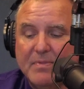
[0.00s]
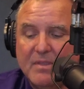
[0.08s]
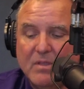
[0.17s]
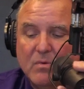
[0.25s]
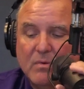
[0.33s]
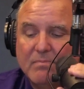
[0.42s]

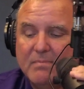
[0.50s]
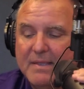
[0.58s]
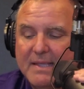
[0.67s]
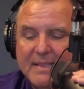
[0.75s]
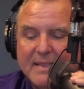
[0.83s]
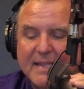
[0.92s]
you
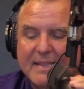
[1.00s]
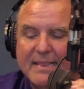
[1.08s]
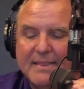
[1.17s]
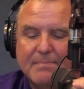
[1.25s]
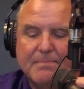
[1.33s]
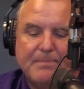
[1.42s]
it
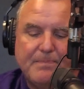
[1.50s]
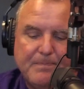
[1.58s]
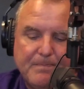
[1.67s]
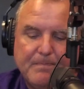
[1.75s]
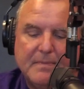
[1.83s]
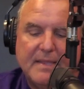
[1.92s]

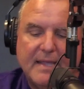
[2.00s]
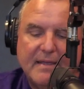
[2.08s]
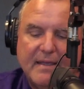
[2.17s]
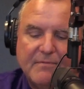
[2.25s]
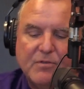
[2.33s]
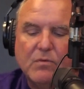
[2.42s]

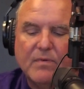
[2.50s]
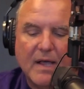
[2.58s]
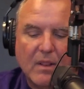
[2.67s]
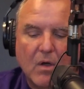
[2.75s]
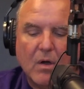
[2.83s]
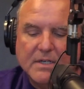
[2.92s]
if you've
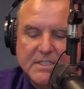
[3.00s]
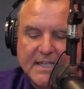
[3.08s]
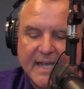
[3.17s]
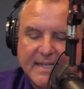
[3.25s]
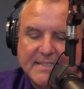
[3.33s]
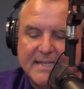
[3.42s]
got large
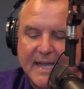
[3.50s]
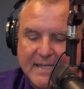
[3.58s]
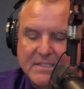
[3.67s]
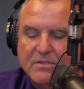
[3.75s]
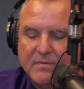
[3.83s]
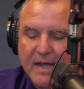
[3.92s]
tents,
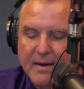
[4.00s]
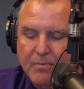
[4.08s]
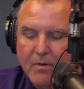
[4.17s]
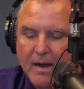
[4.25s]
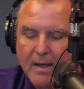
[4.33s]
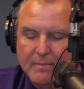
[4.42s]
yes, you've got a
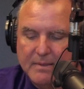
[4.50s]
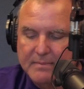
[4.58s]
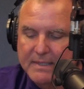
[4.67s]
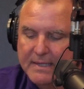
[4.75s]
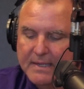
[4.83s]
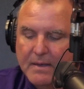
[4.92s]
problem.
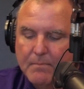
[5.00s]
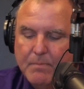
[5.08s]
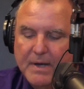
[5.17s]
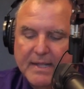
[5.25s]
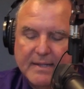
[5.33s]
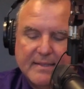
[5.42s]
Mm-hmm.
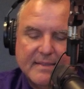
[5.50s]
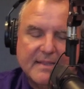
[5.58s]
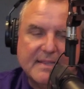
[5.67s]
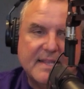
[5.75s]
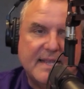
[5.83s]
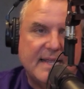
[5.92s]
But
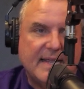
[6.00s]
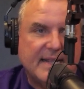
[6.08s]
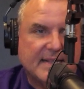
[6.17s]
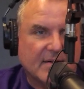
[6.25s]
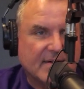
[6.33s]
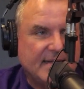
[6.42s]

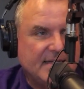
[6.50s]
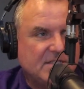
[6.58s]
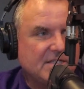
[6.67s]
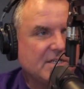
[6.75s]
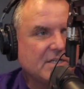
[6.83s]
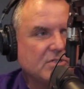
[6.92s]
they're
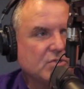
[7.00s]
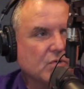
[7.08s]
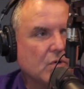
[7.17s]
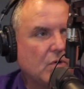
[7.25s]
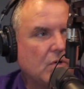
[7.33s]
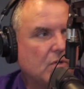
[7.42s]
easy to
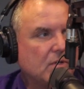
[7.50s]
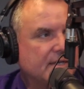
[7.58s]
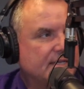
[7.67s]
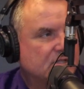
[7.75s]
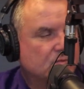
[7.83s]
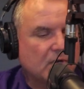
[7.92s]
control.
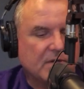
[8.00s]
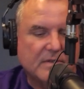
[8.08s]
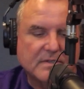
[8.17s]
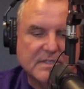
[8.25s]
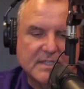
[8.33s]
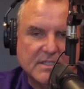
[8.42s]
It's They're, one of
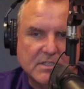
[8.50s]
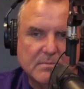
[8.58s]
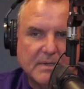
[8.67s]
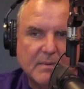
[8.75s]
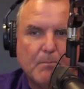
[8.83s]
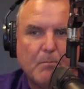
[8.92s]
those things that yeah.
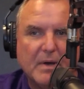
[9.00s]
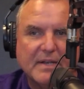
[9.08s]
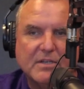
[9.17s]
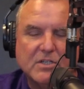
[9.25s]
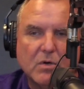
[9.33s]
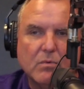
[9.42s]
can be,
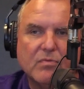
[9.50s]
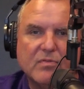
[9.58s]
but don't